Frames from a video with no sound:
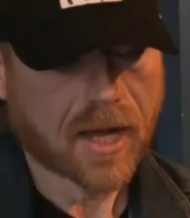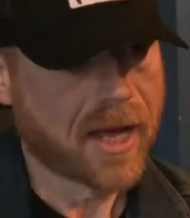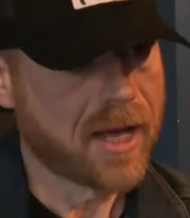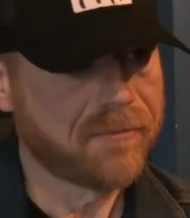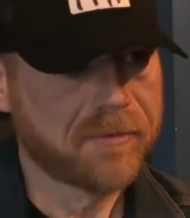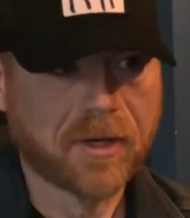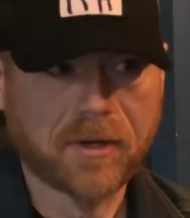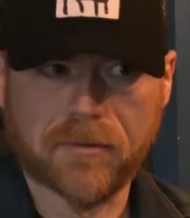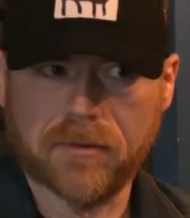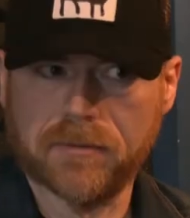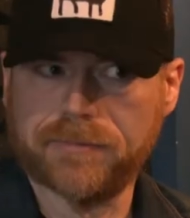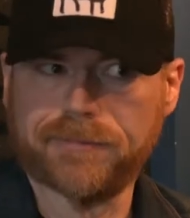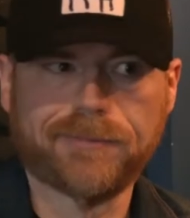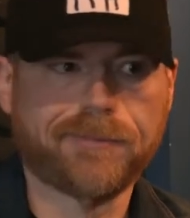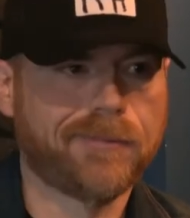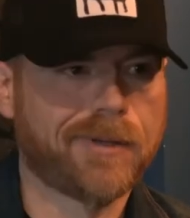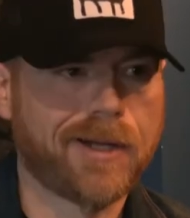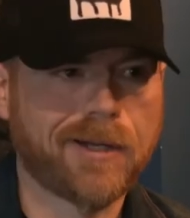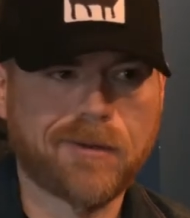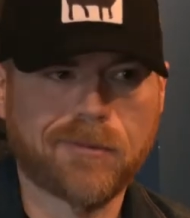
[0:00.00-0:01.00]
I've never,
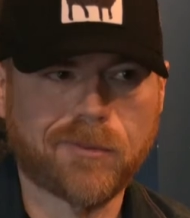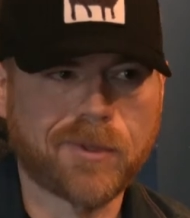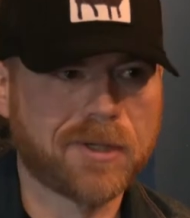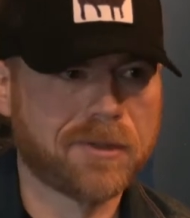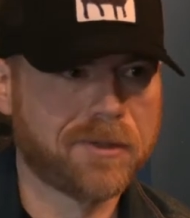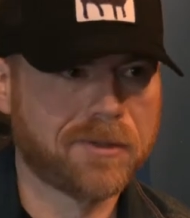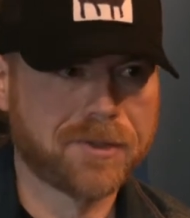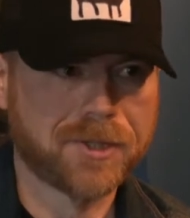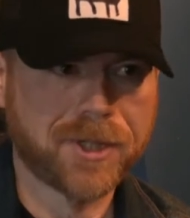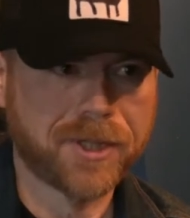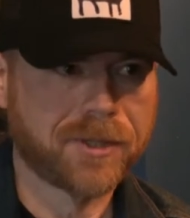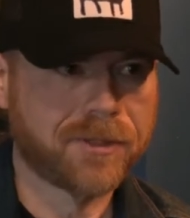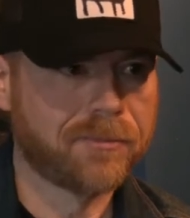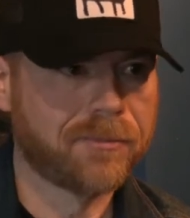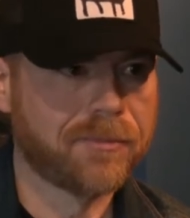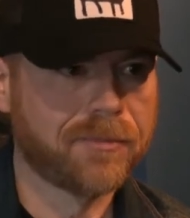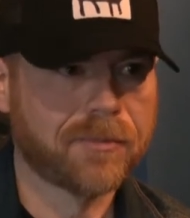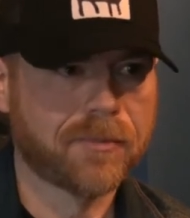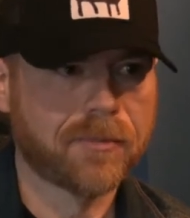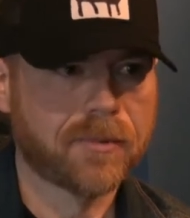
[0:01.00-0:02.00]
I never went to the
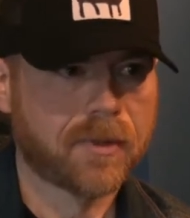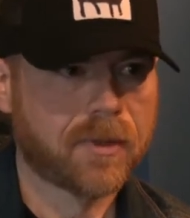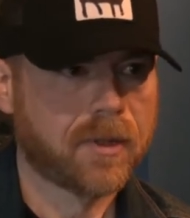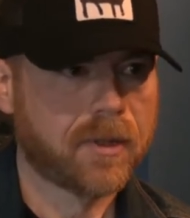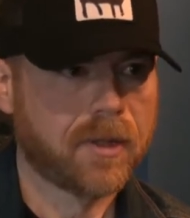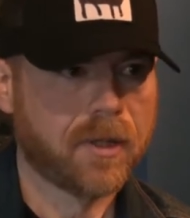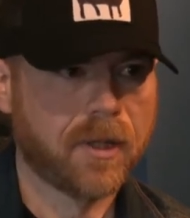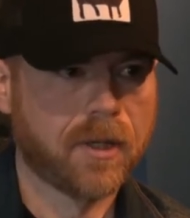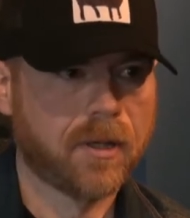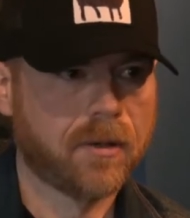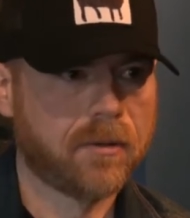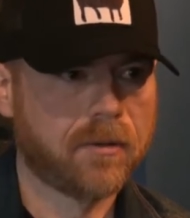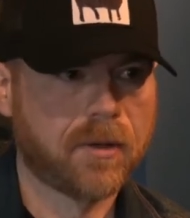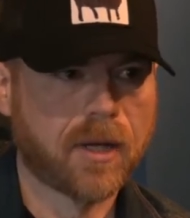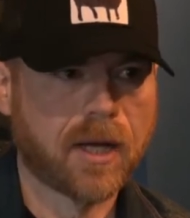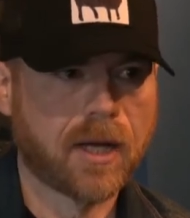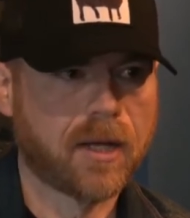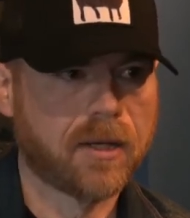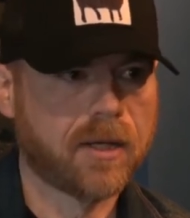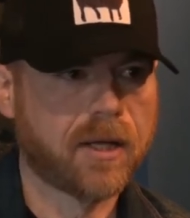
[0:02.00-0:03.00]
gym, you know,
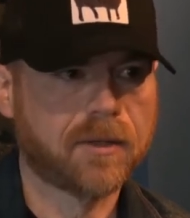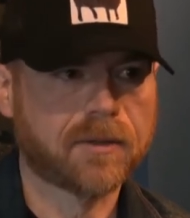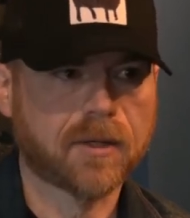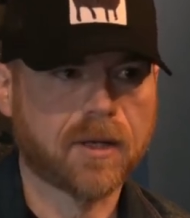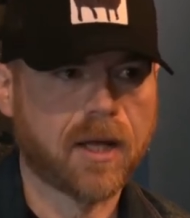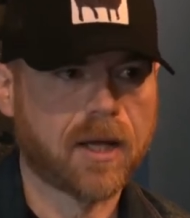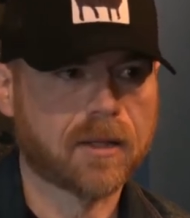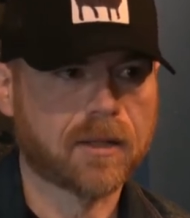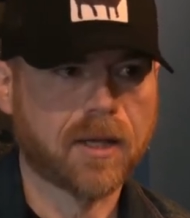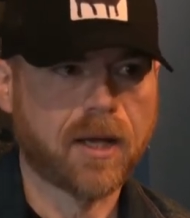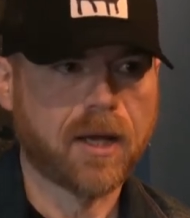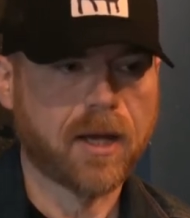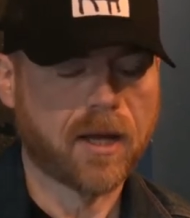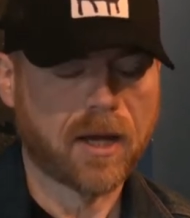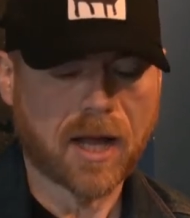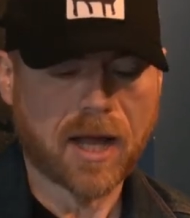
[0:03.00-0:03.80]
I, nothing like that.